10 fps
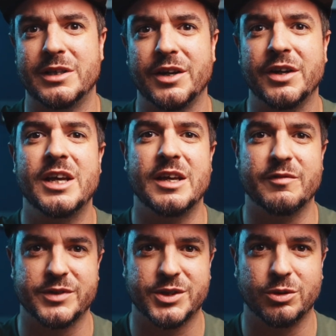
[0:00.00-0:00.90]
would be done
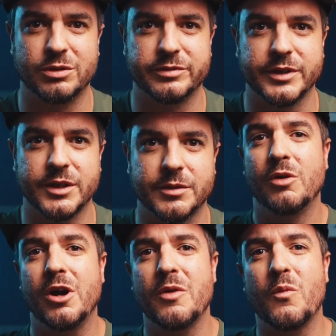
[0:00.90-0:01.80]
in photography.
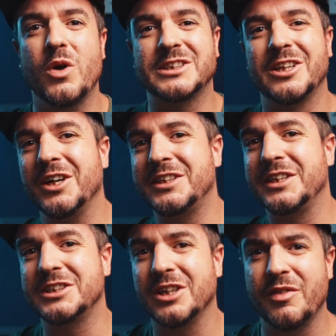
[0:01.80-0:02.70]
Right, once
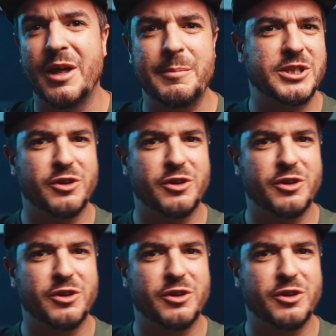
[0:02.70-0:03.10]
lighting's done, that